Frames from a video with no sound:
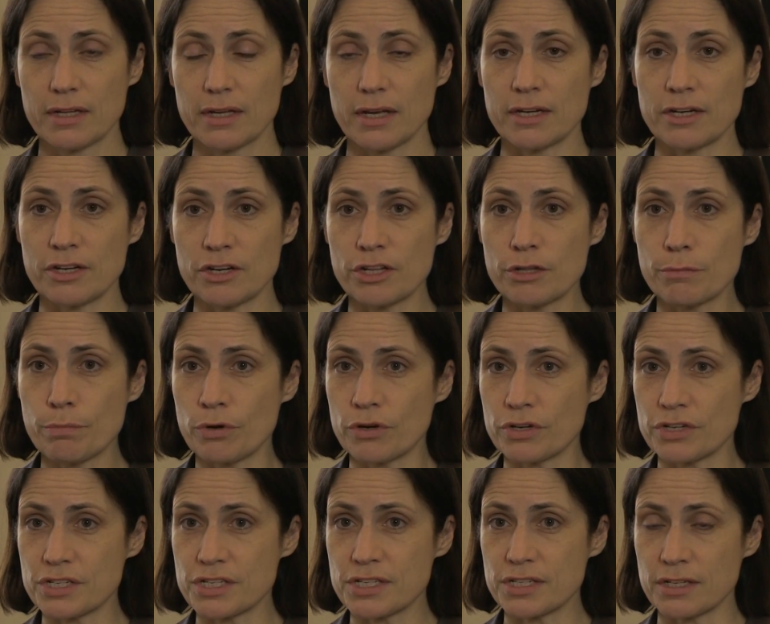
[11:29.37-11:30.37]
And another
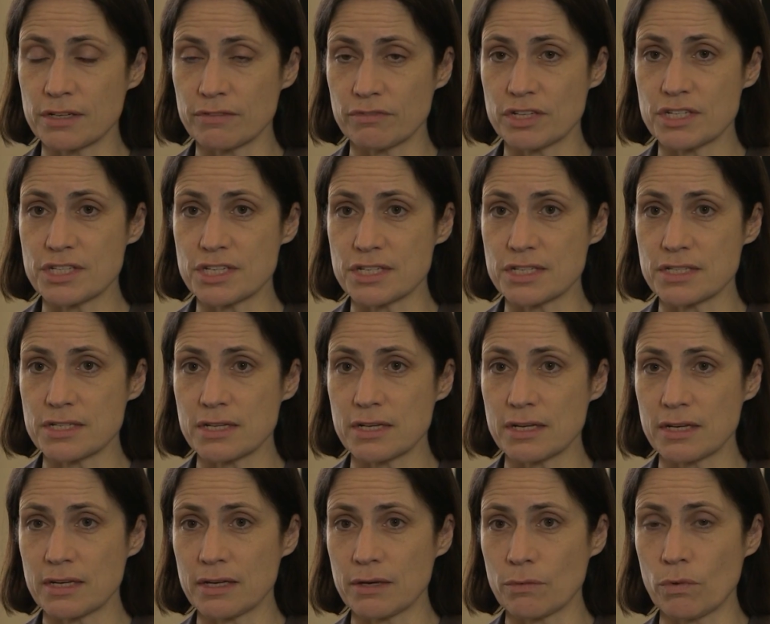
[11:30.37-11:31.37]
point of this is
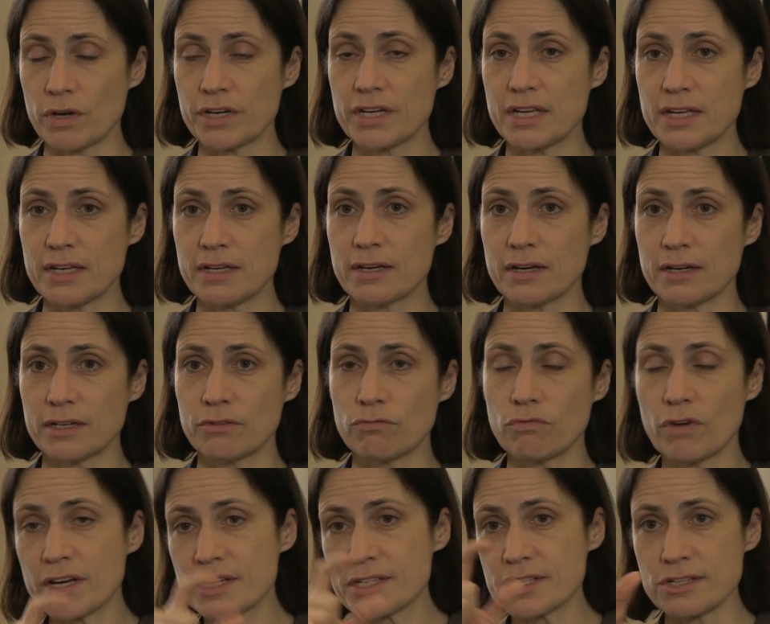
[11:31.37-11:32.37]
when he kind of
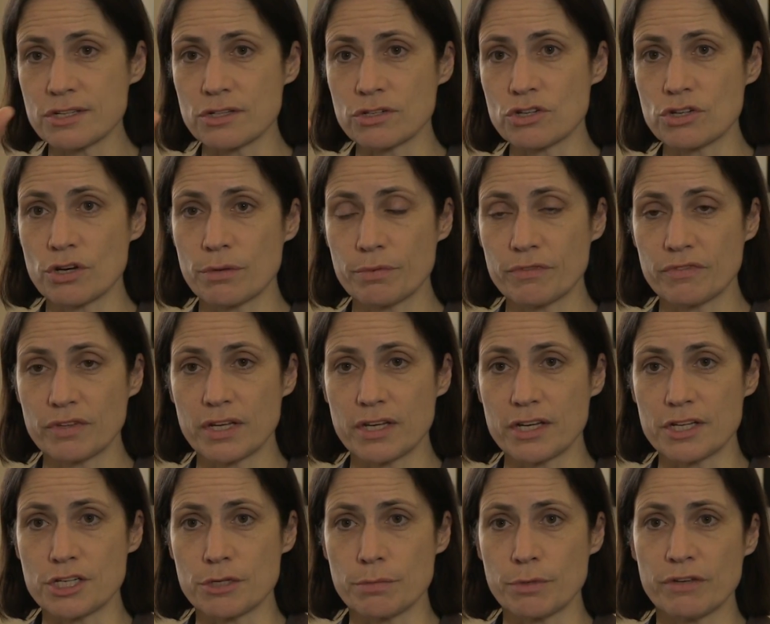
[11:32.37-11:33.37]
rises to the top of the
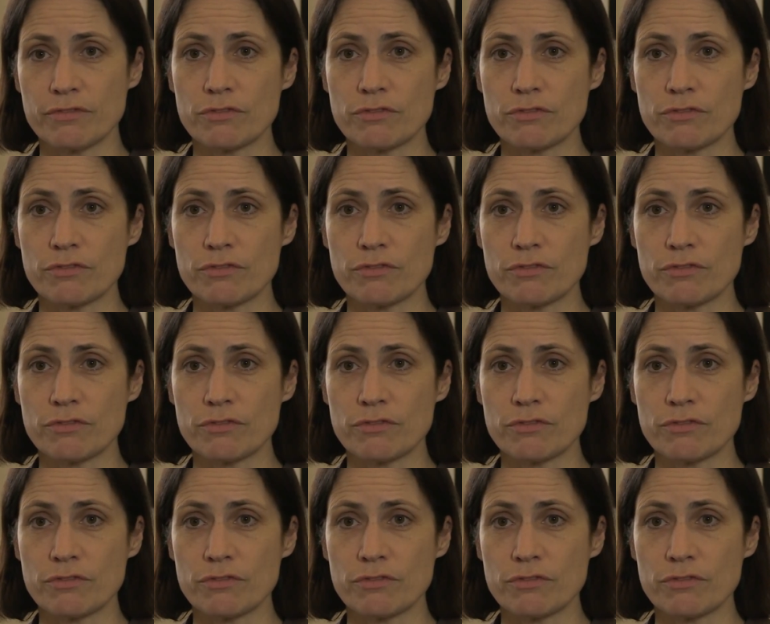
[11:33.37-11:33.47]
KGB,